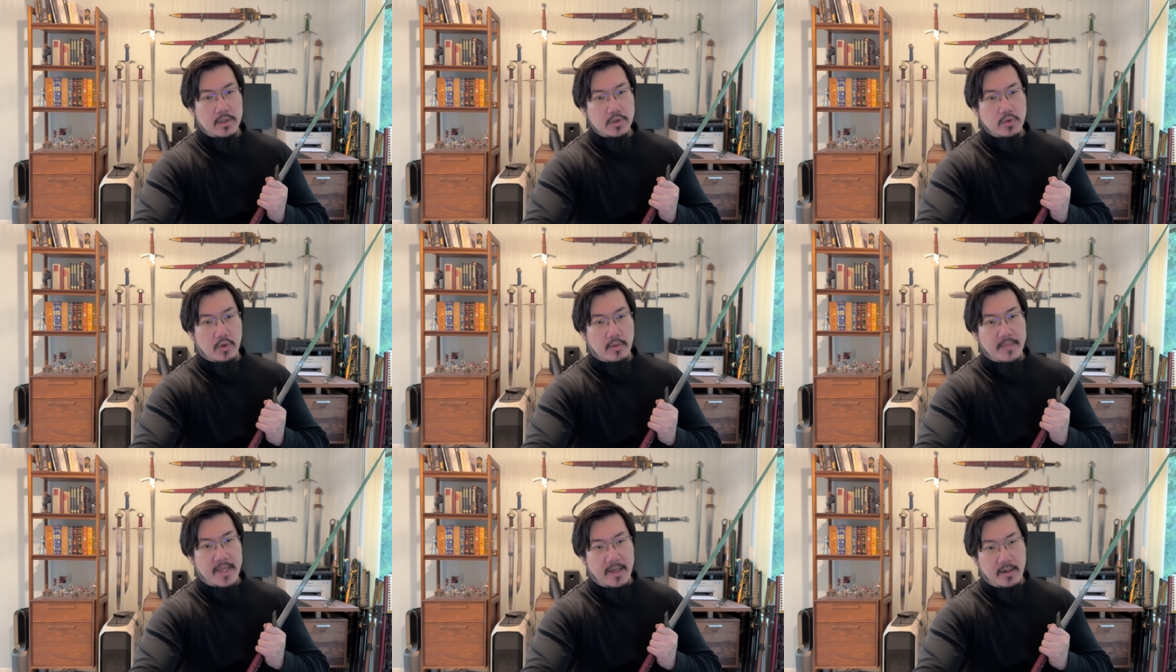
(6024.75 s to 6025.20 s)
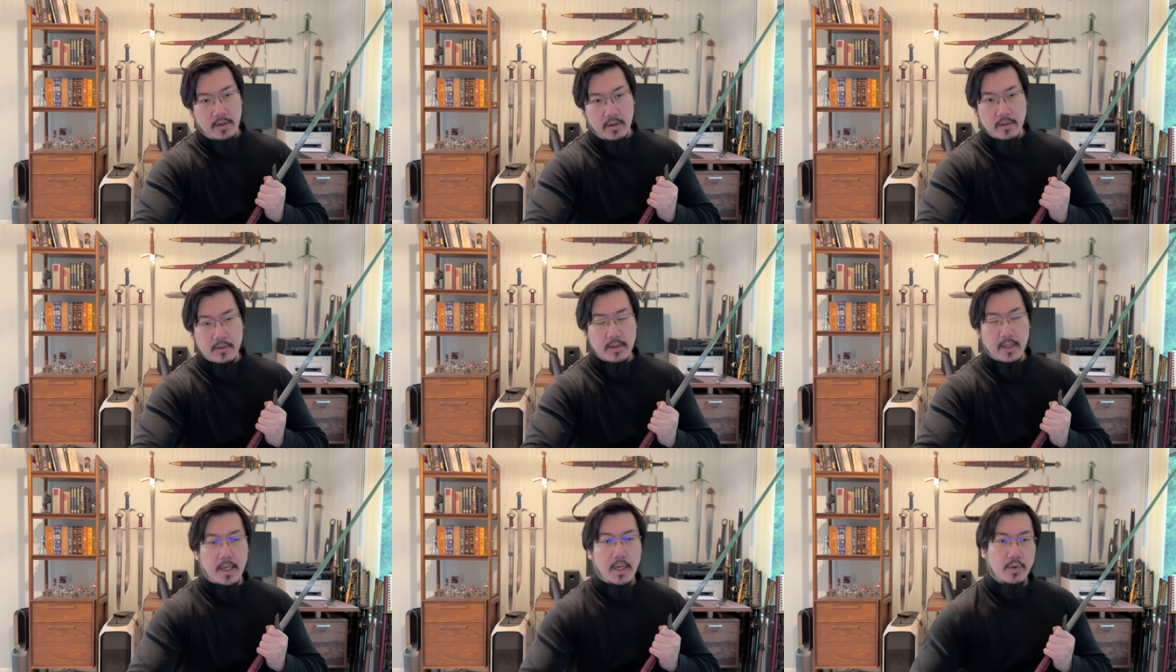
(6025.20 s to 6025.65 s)
sword
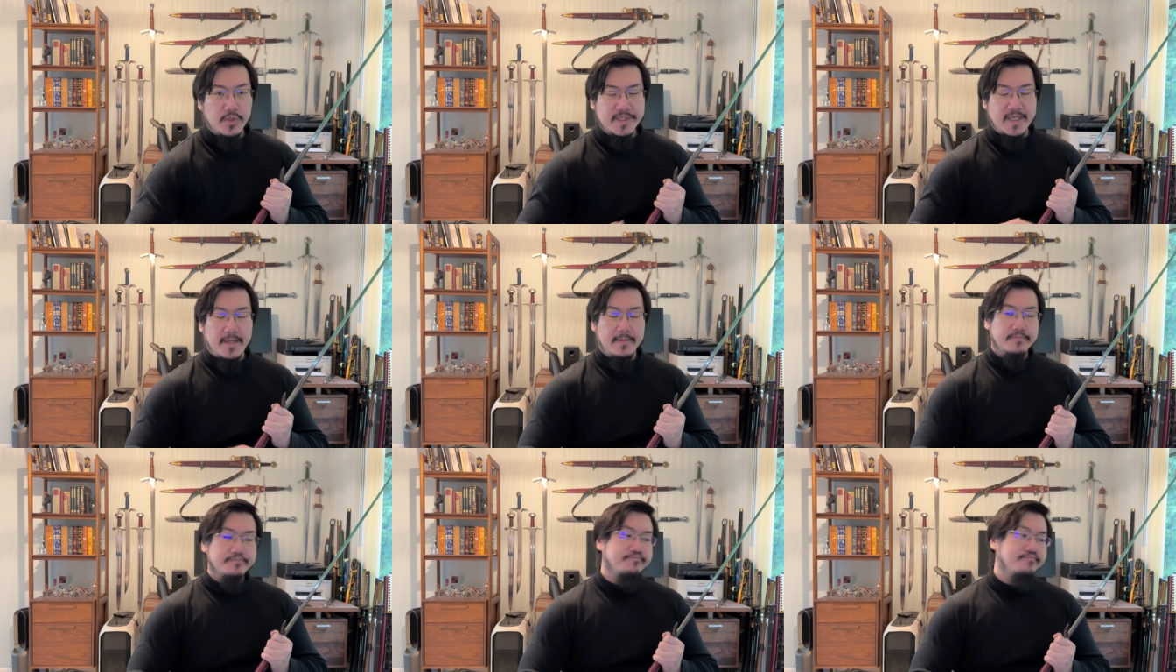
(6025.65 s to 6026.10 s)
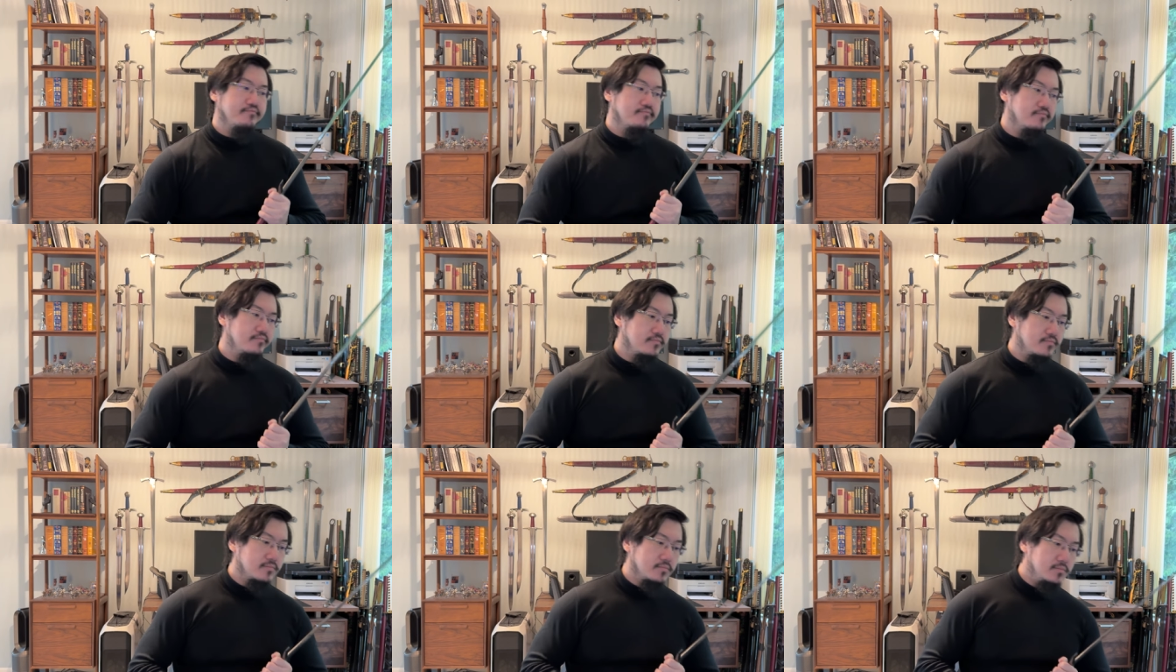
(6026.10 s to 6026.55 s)
maker, I would say.
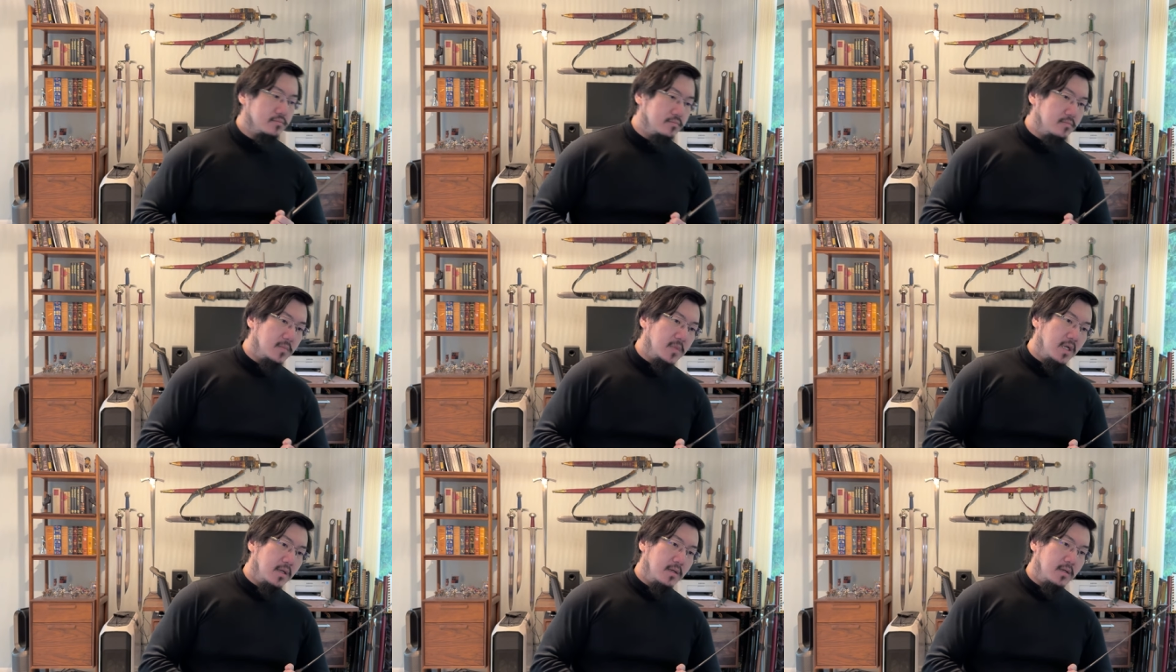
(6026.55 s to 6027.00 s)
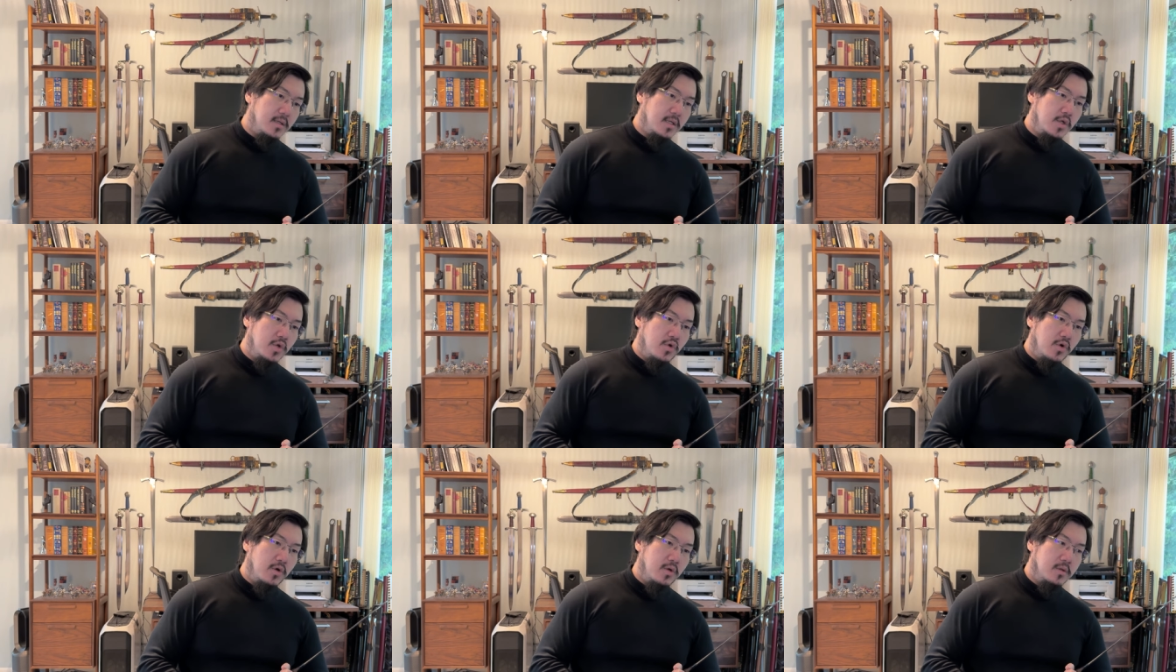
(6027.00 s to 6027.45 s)

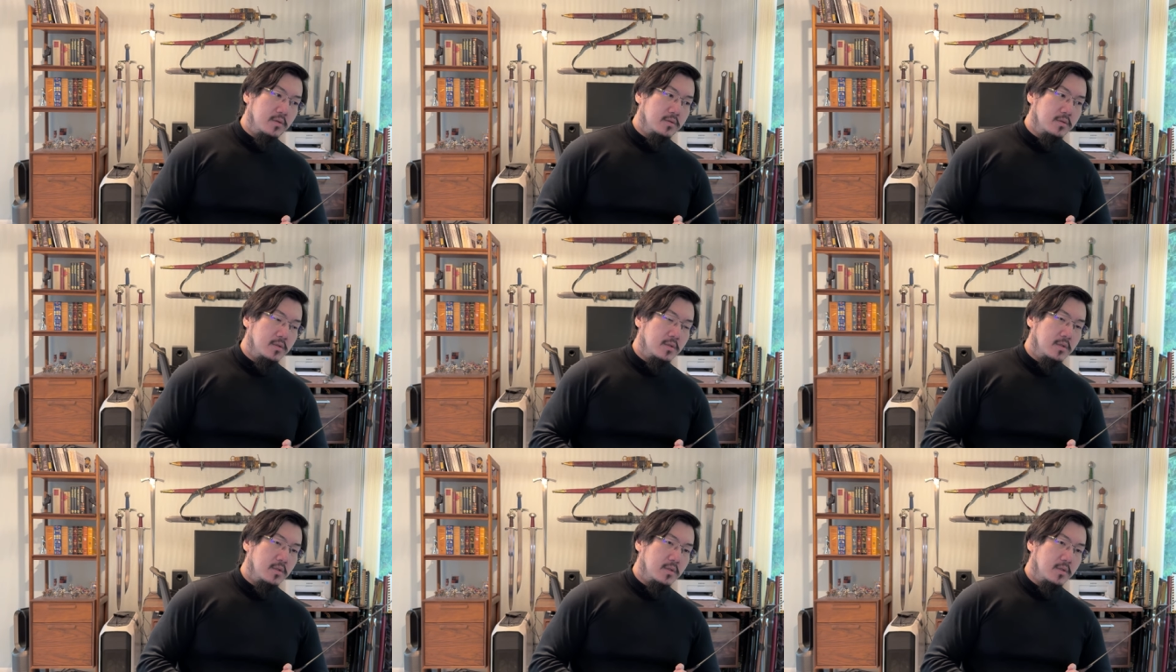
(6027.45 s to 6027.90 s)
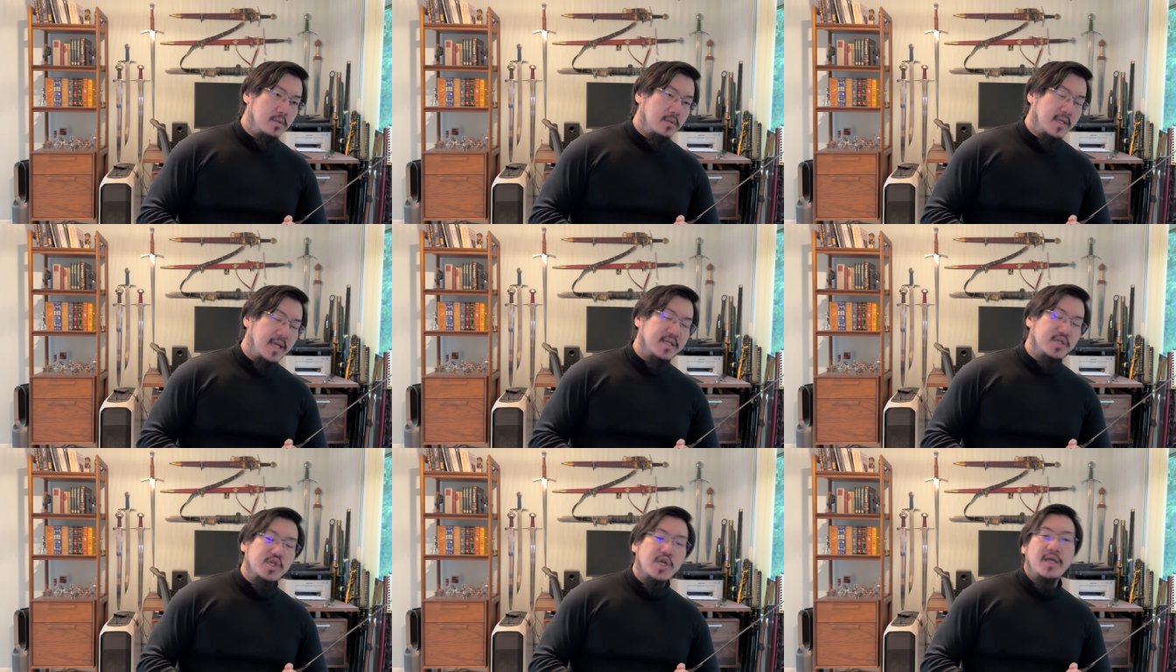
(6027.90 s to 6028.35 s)
You
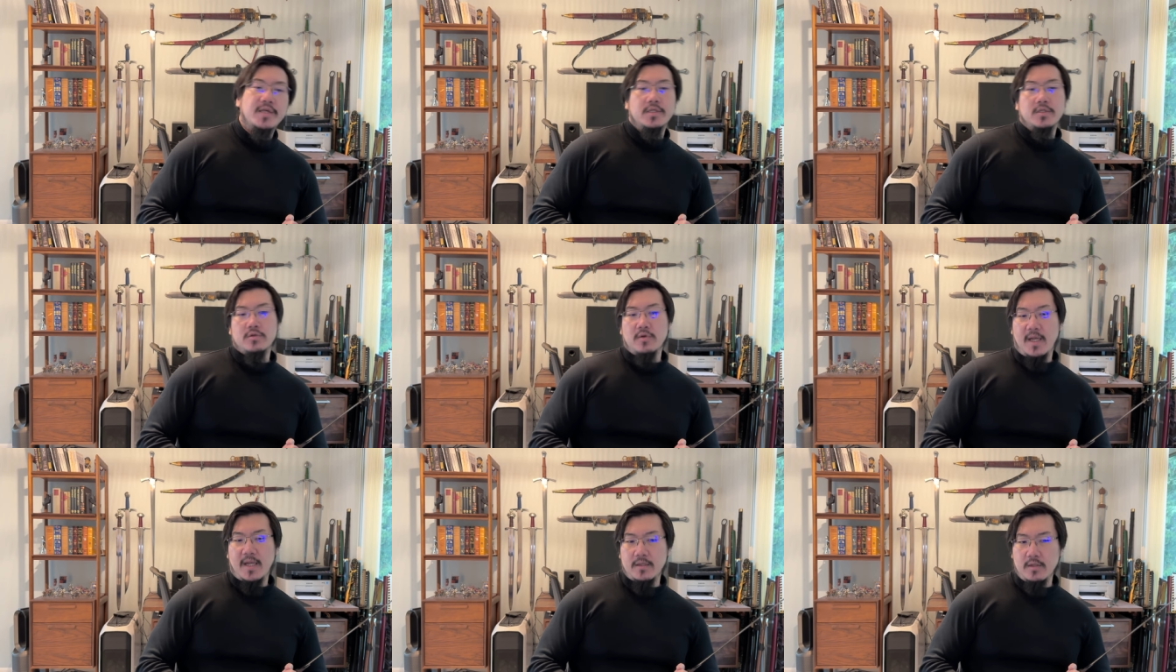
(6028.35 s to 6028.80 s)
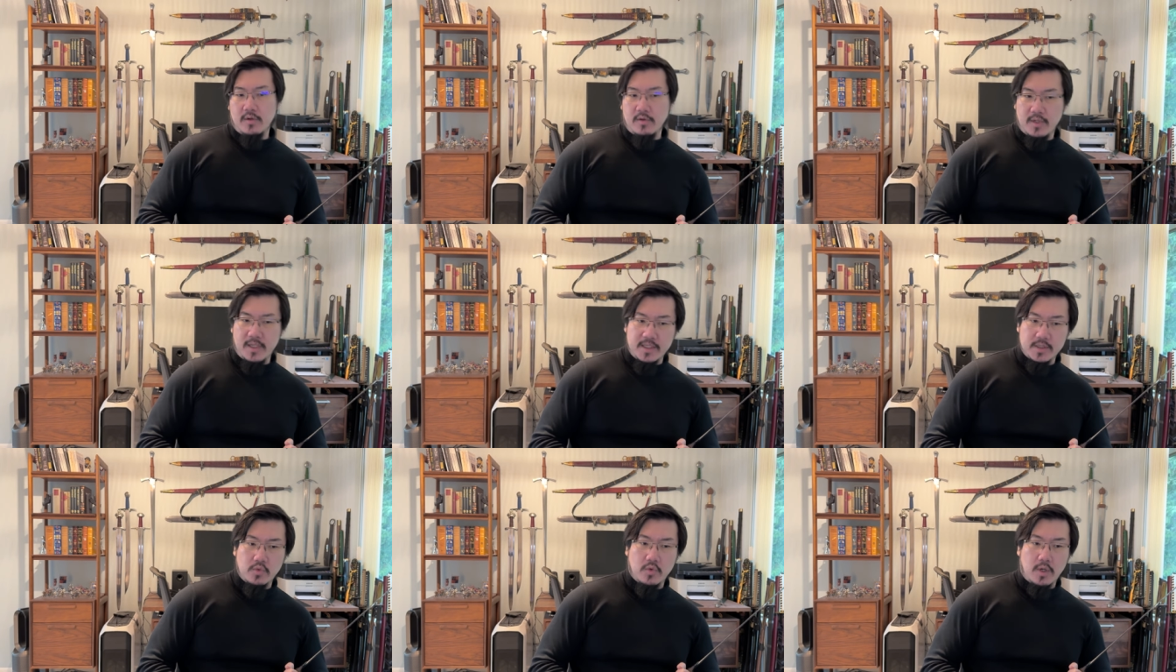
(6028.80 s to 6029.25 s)
get a chance to handle
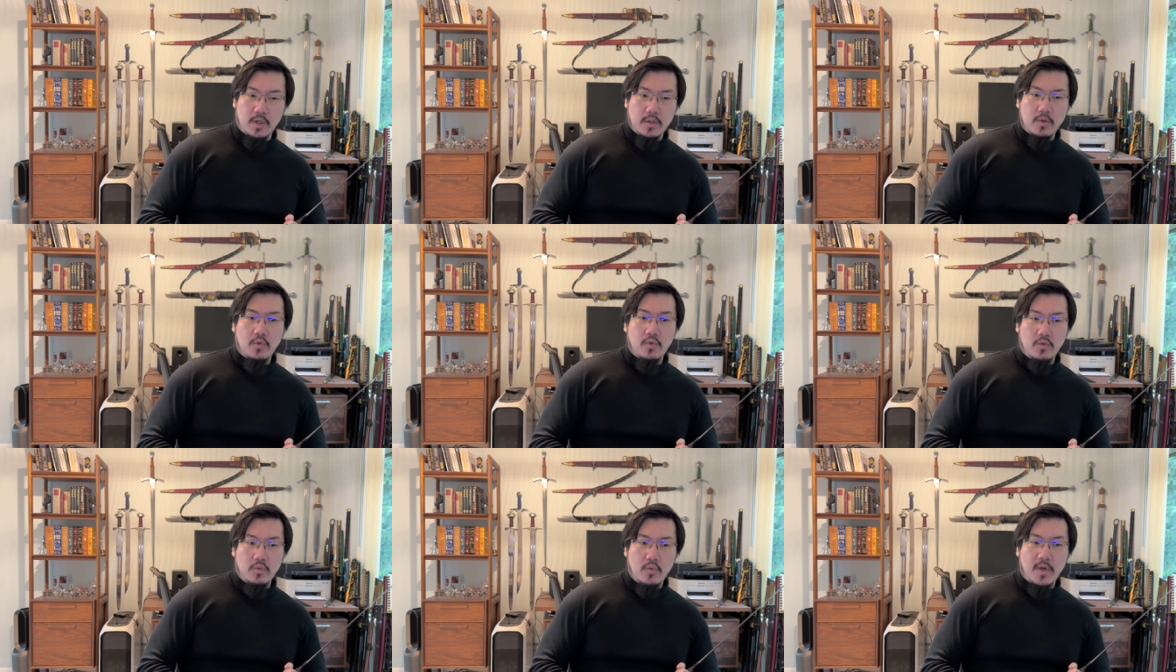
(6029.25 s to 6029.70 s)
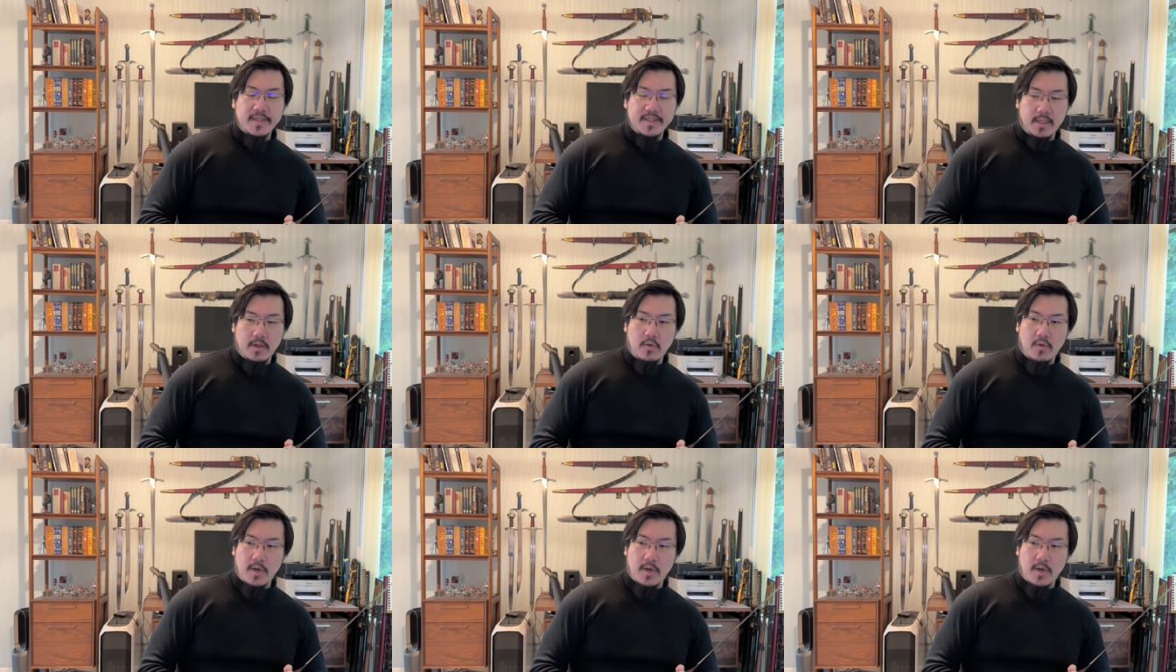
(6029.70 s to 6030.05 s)
his work once in a